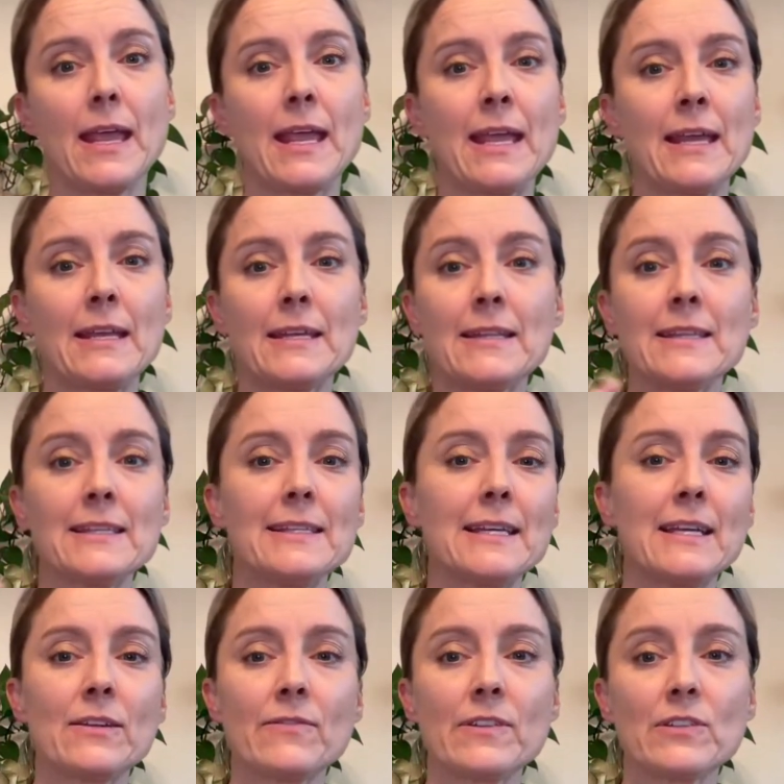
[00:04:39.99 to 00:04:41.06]
And in the
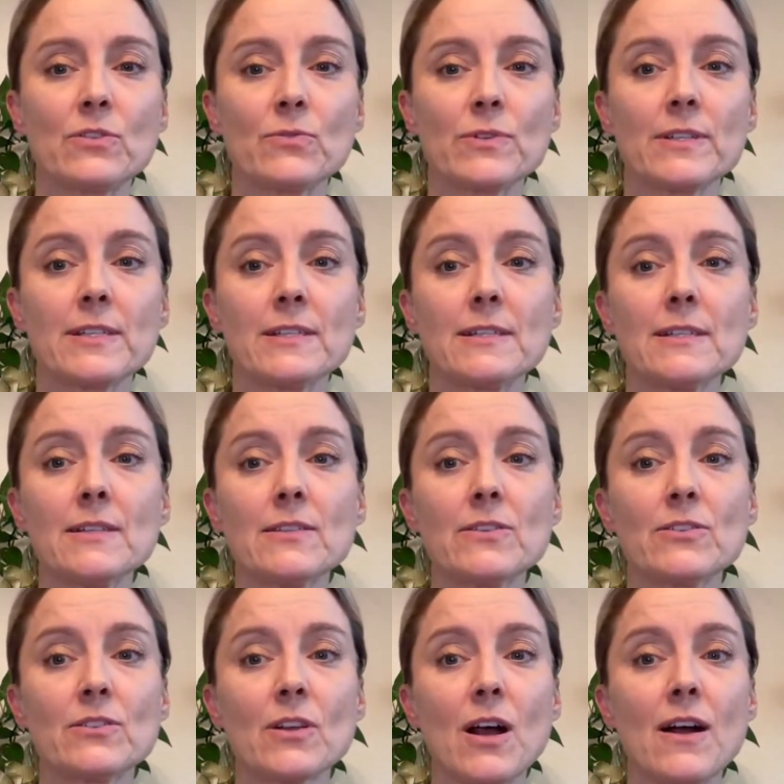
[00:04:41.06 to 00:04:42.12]
state of insulin resistance,
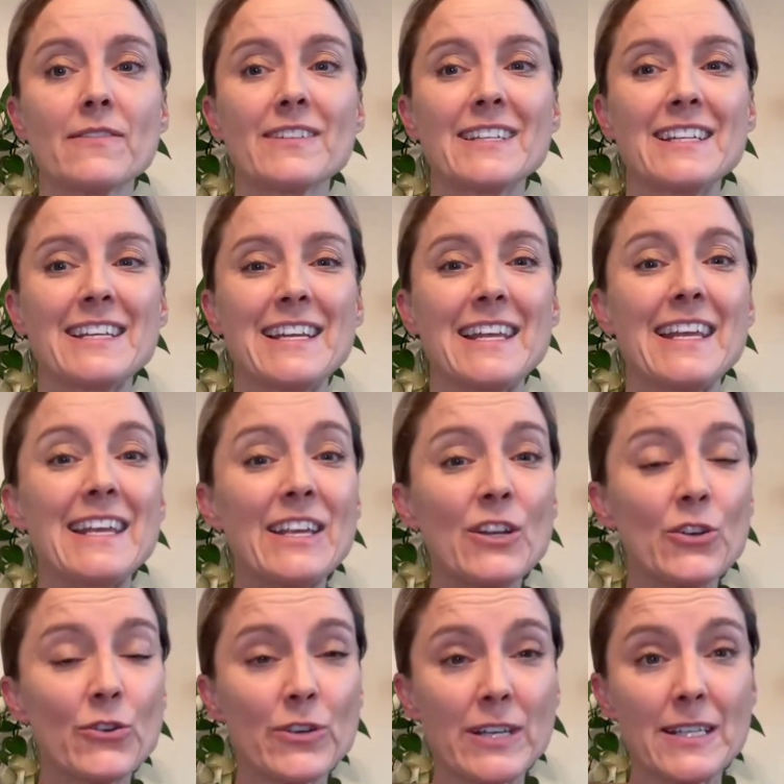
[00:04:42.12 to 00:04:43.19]
there's often an
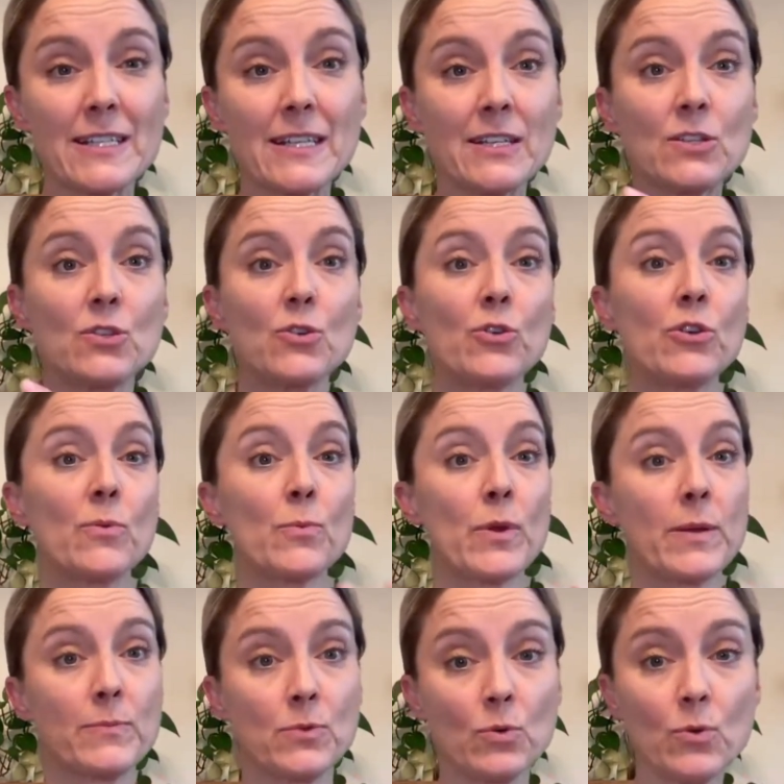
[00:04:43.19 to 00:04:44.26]
increase in sodium
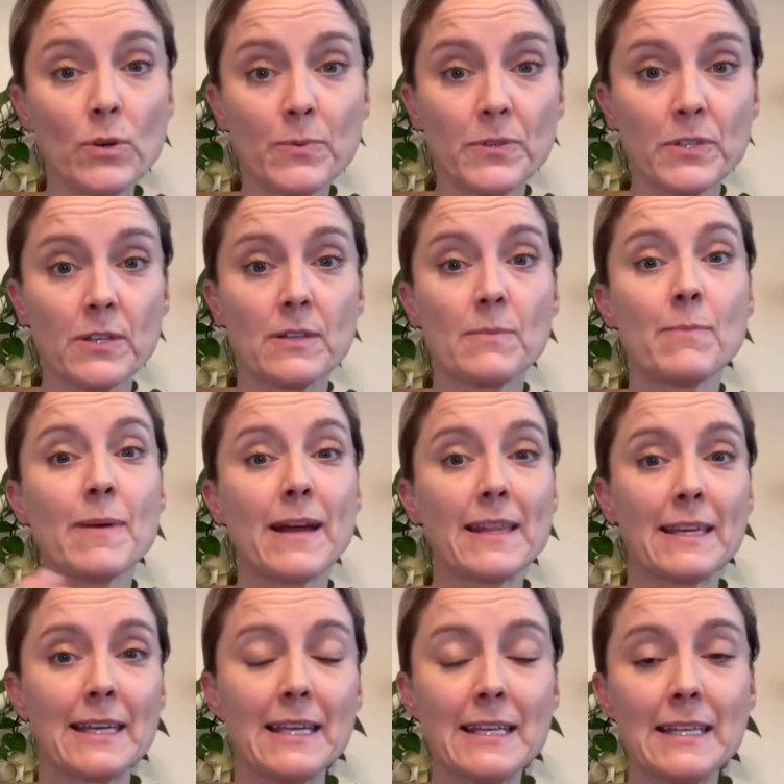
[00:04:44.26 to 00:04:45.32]
reabsorption by
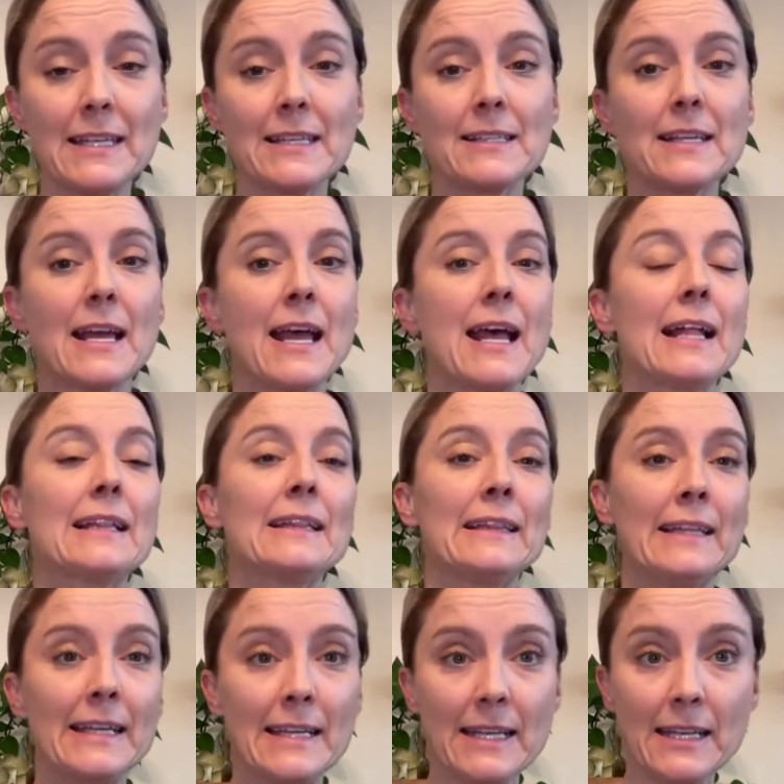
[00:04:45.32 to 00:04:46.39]
the kidneys,
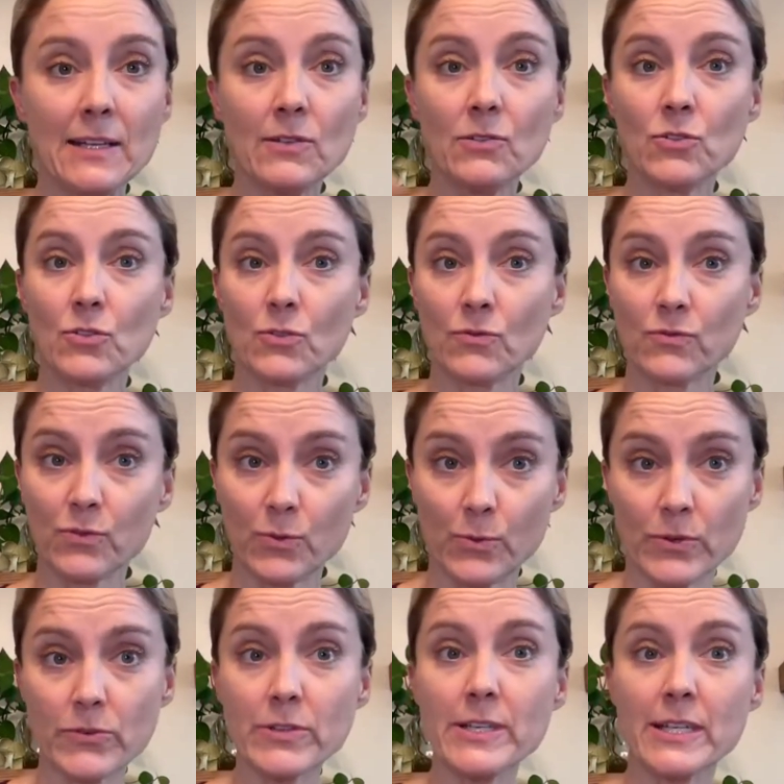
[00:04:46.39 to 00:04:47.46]
leading to
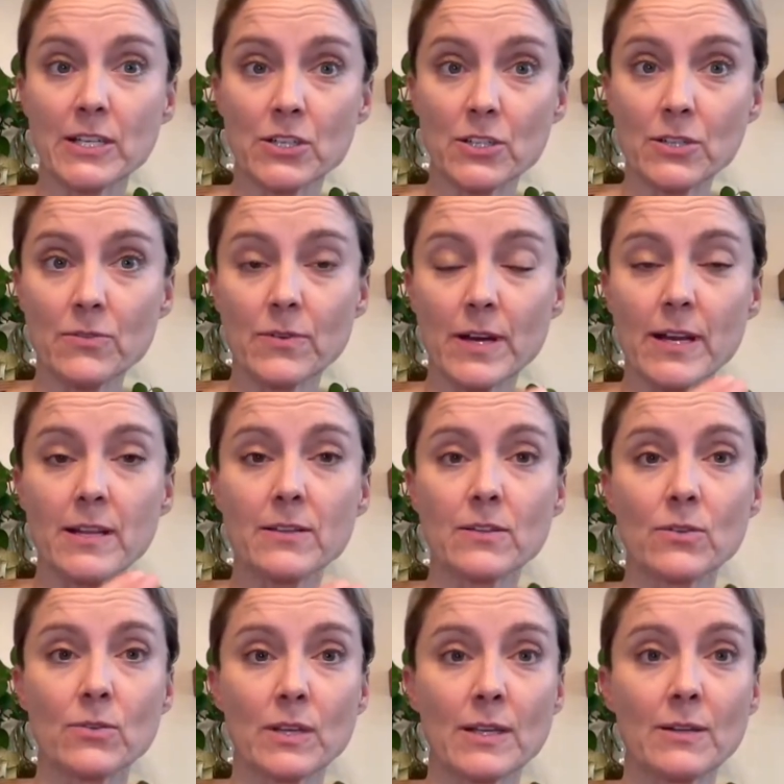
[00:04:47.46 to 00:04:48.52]
fluid retention, right?
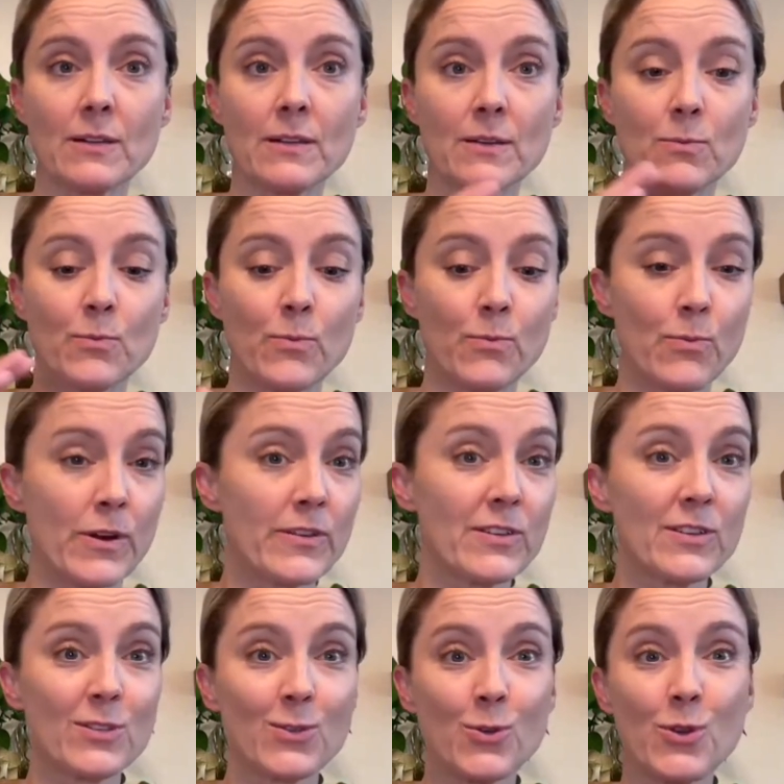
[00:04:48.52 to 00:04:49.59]
So the, the where
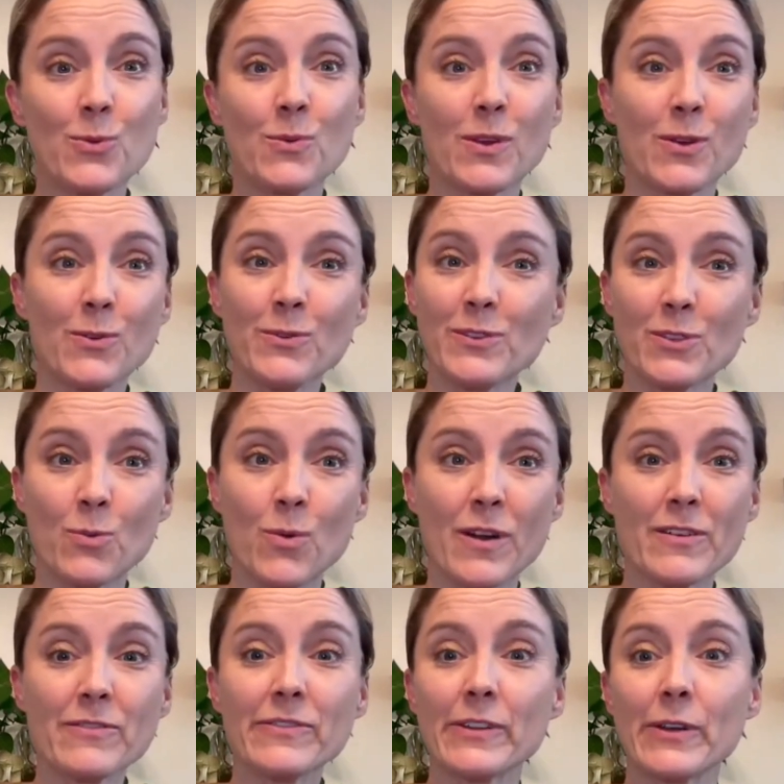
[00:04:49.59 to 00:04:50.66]
the sodium goes, the
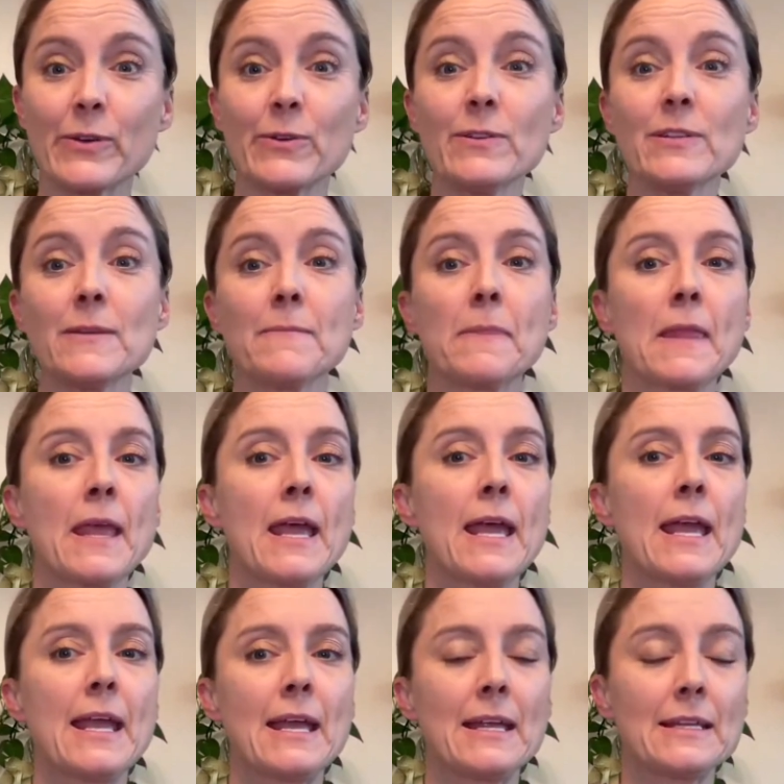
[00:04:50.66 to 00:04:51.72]
water flows,
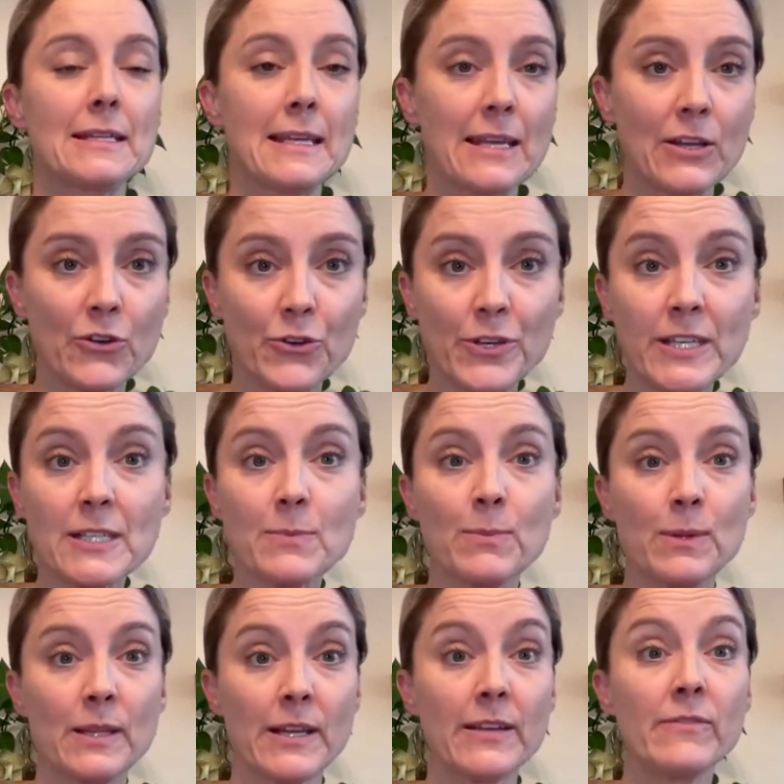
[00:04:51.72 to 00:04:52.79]
and increased
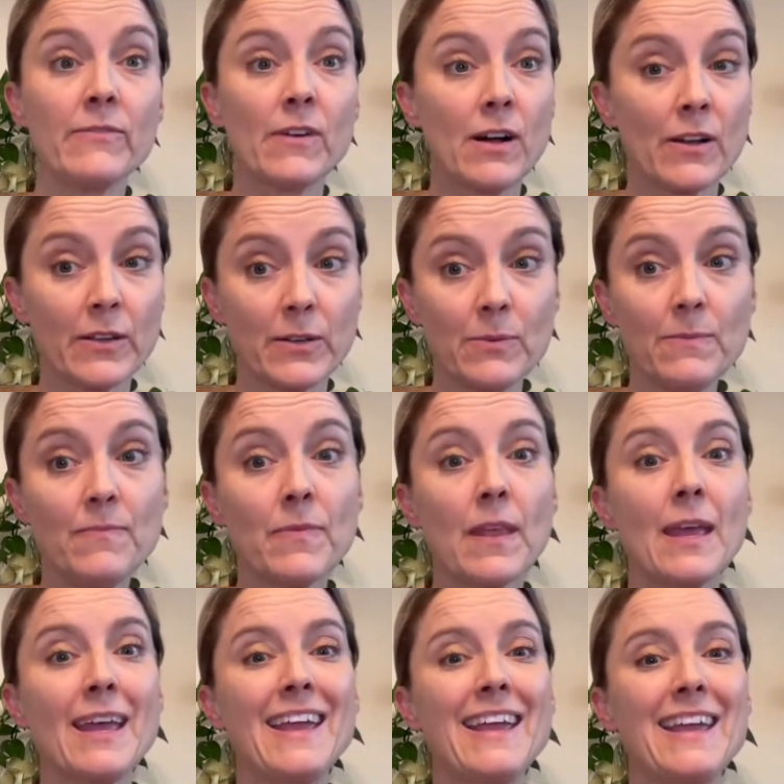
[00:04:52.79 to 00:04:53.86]
blood volume
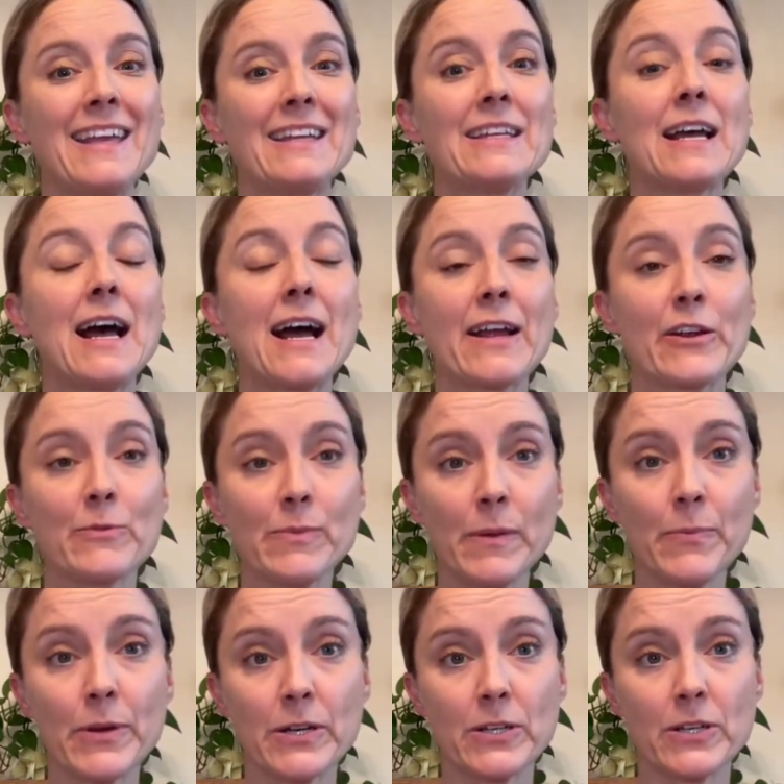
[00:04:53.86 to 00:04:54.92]
and higher
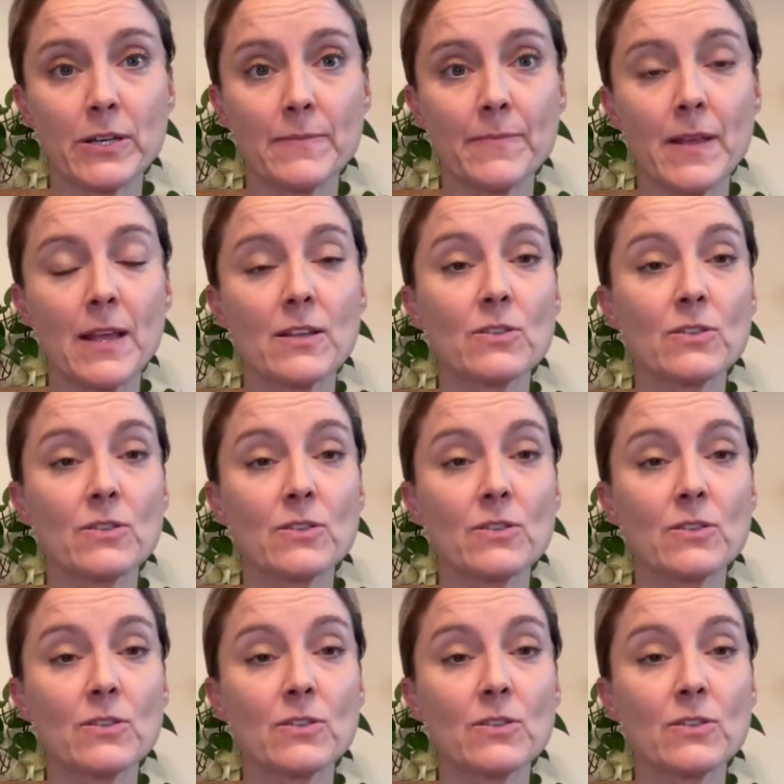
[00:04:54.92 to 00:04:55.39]
blood pressure.